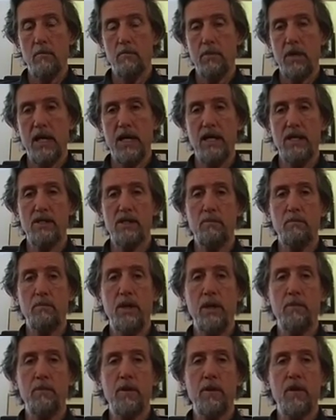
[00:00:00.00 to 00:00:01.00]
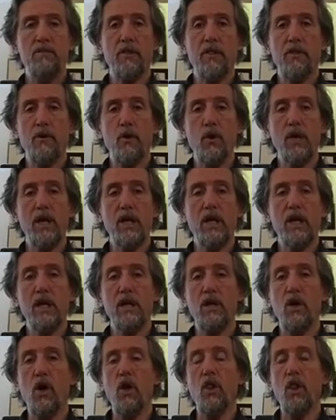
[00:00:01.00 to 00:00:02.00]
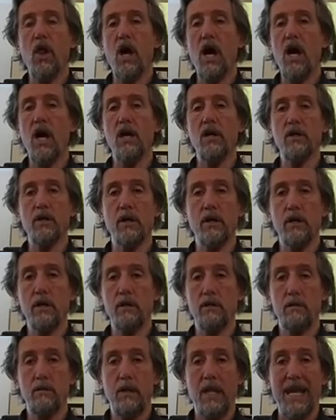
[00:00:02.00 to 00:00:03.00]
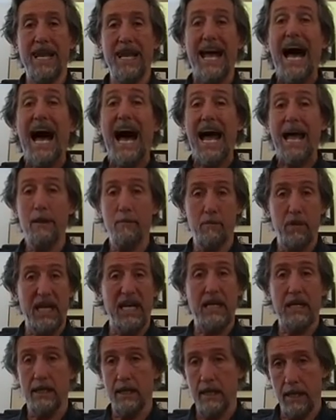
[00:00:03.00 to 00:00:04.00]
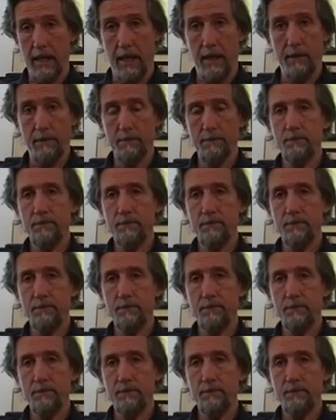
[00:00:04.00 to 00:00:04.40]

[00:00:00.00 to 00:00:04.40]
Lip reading: Police and people of authority can no longer lie blatantly